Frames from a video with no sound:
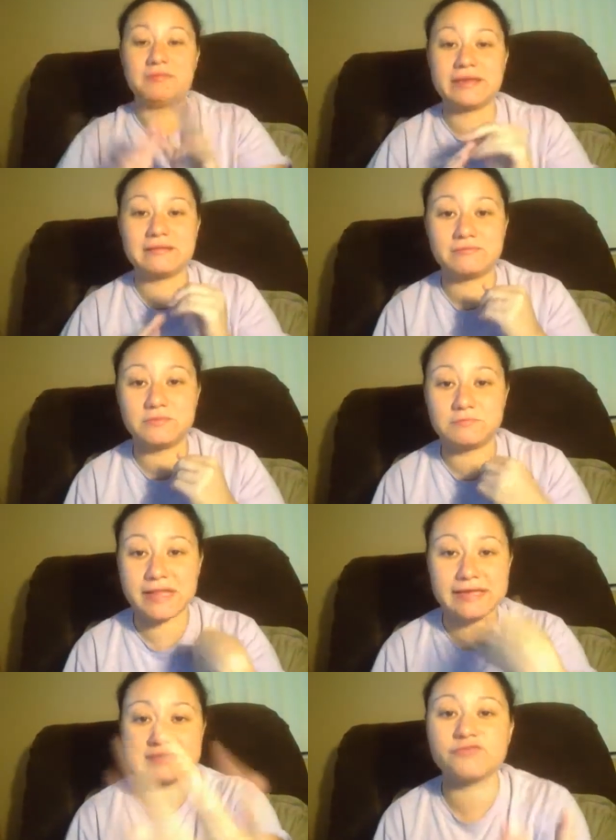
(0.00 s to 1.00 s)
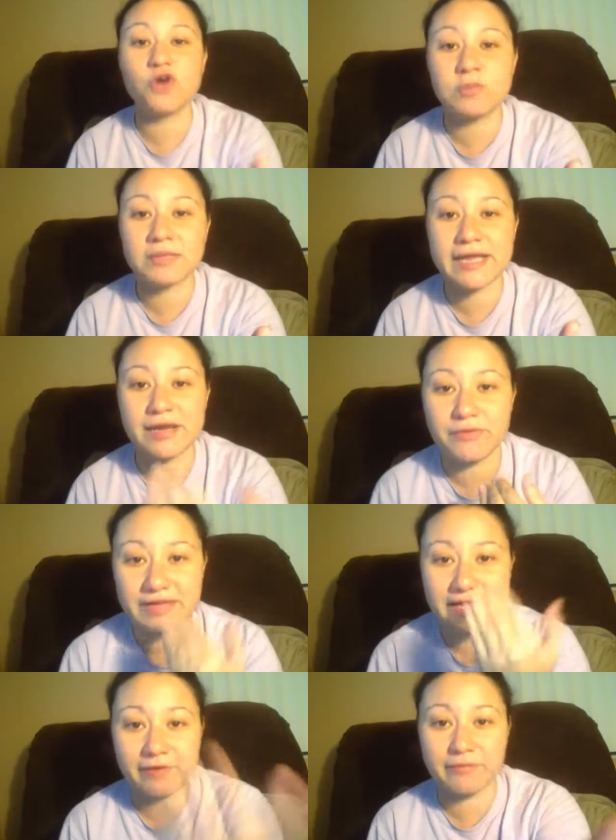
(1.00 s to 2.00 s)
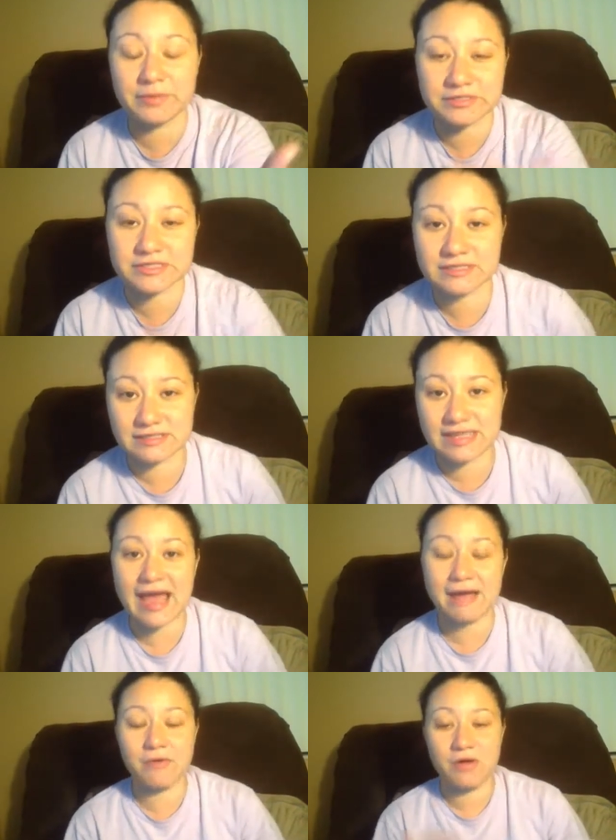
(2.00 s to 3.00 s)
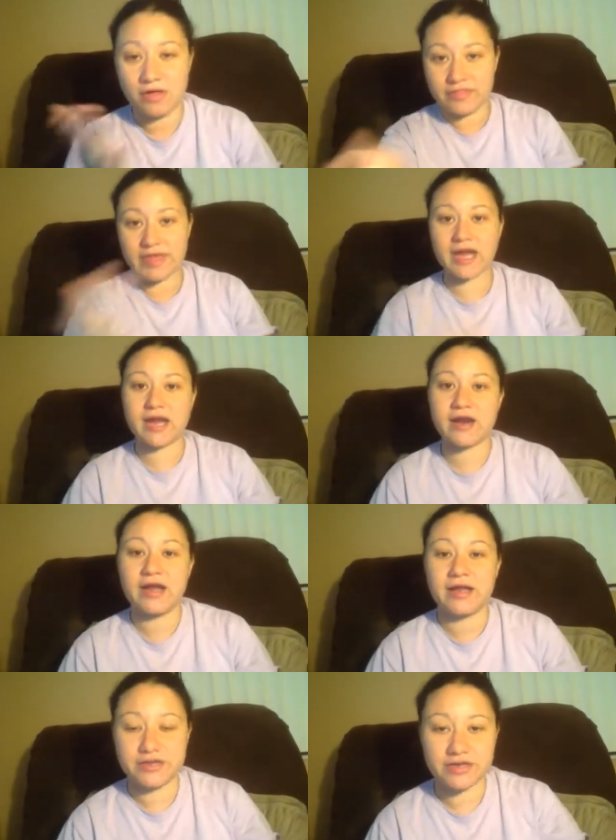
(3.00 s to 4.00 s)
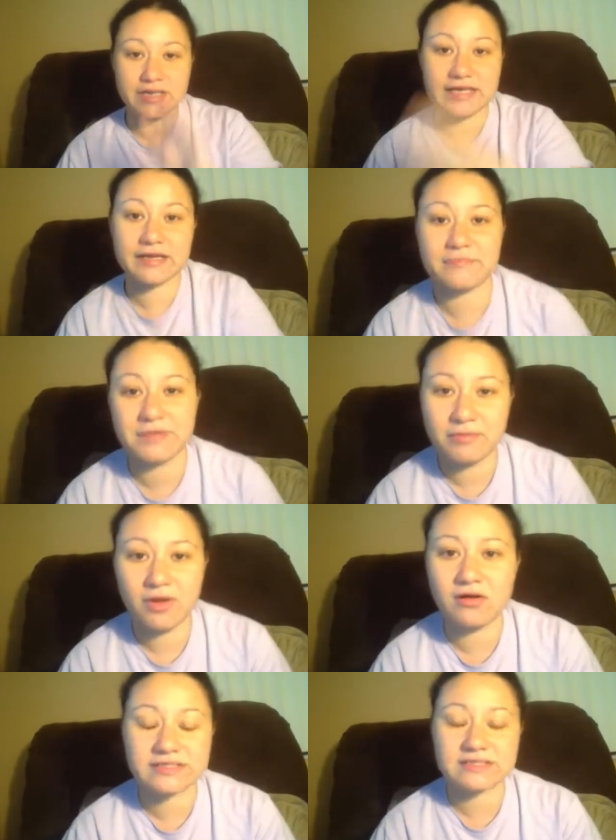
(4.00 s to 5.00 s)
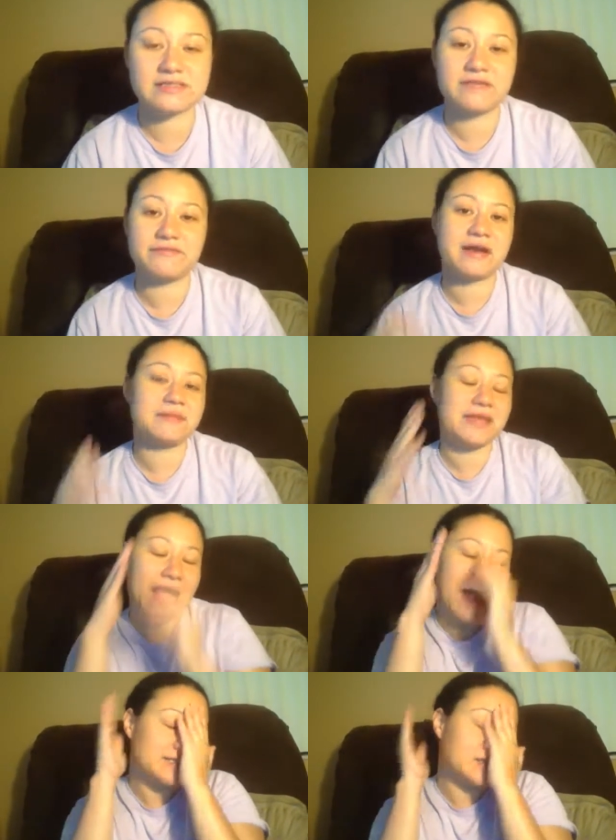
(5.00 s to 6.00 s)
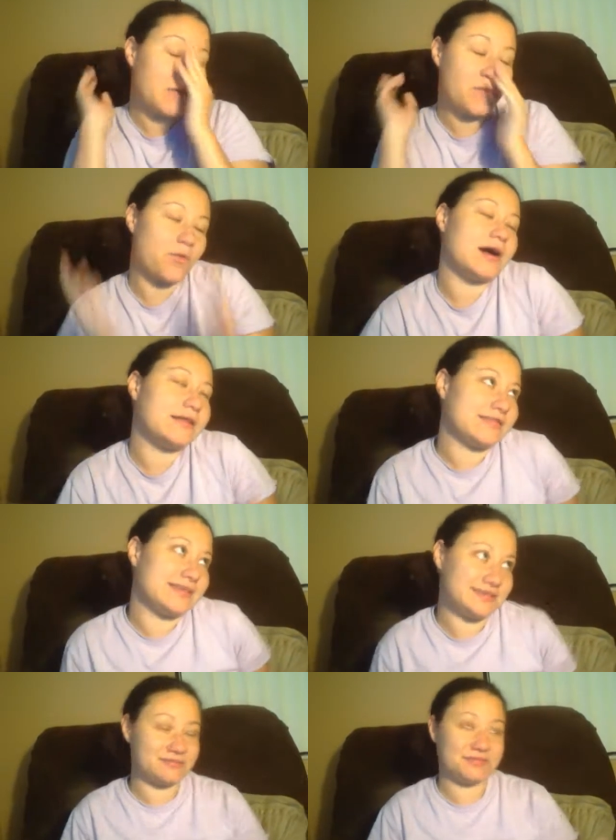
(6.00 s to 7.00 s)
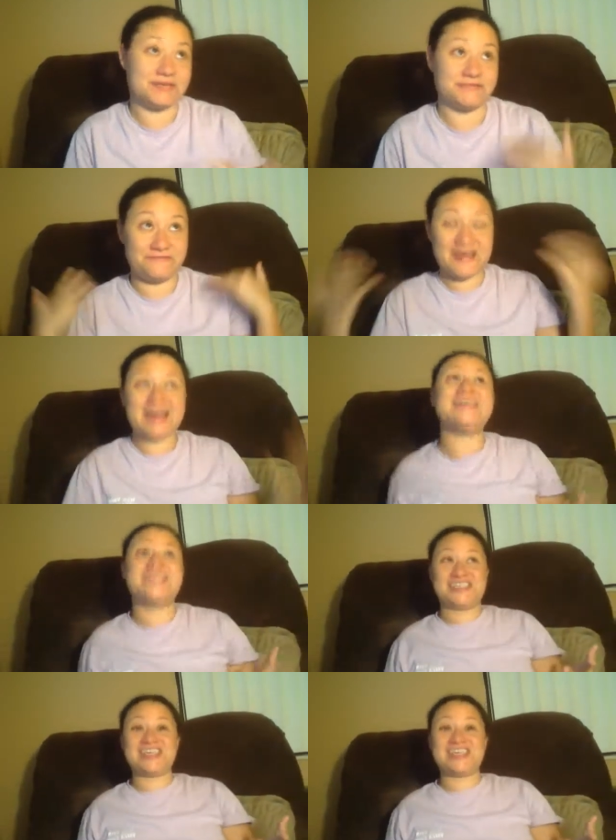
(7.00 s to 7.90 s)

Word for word: like play some role playing where the camera person is that? there and you're going to kick them in the balls and stuff. And I'm like, I don't want this to be a fetish